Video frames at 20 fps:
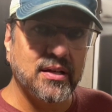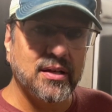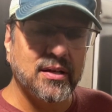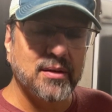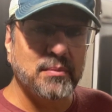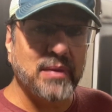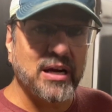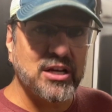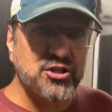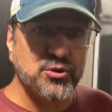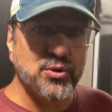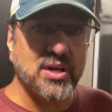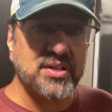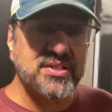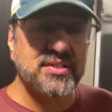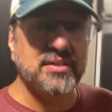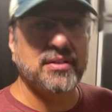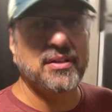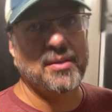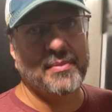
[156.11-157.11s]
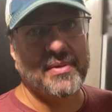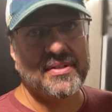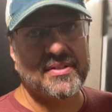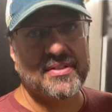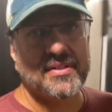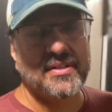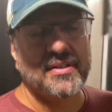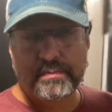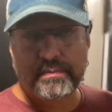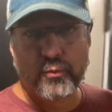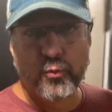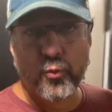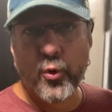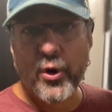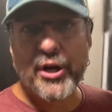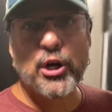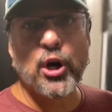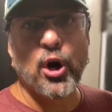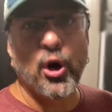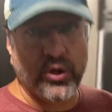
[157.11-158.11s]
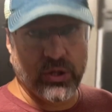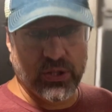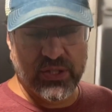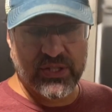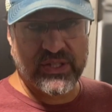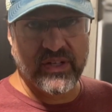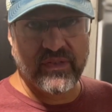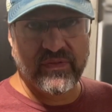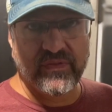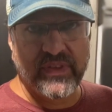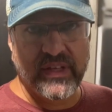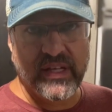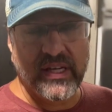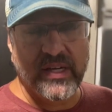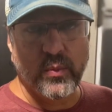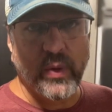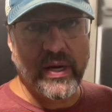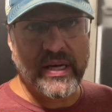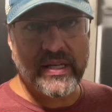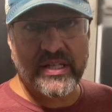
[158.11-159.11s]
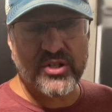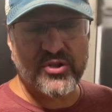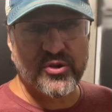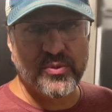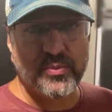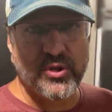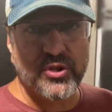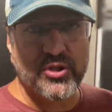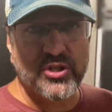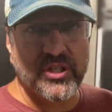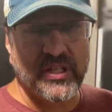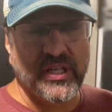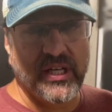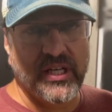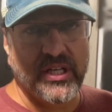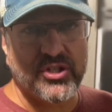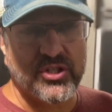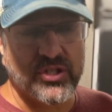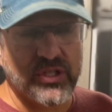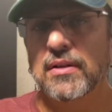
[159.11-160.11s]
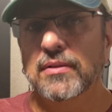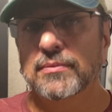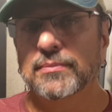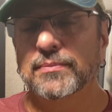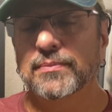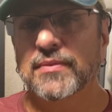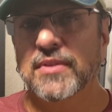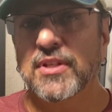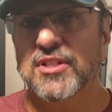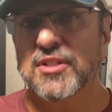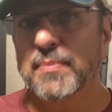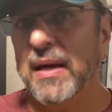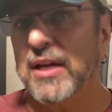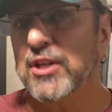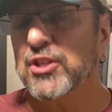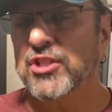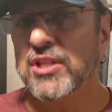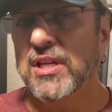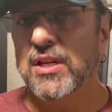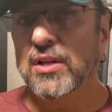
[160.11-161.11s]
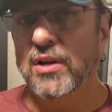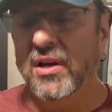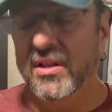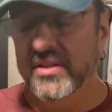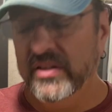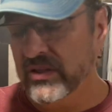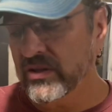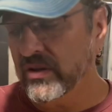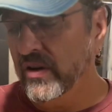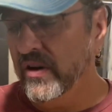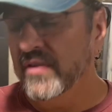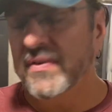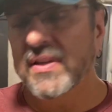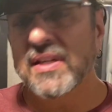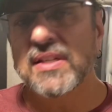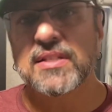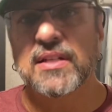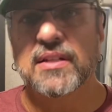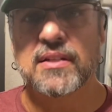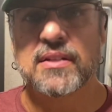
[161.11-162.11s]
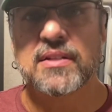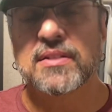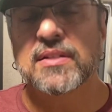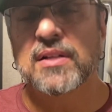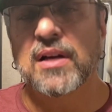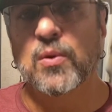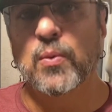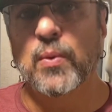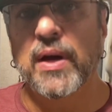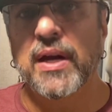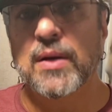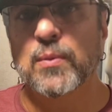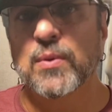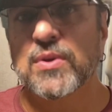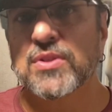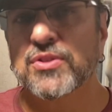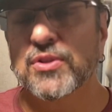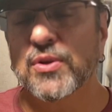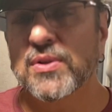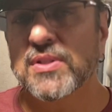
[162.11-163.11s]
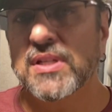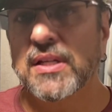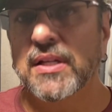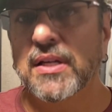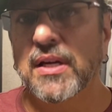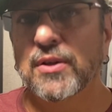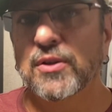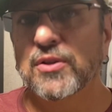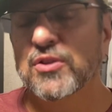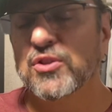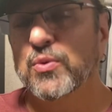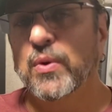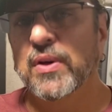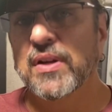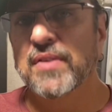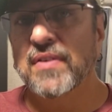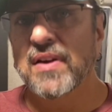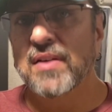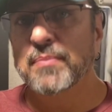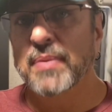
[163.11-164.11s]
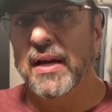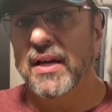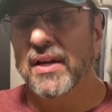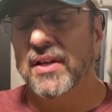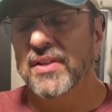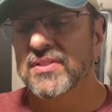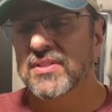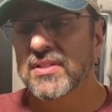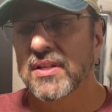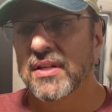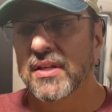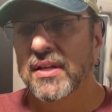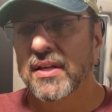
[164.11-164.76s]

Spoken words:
my truck's limits, regardless of the weight distribution hitch. The spec sheet on this RV said that the tongue weight was 1,325 pounds.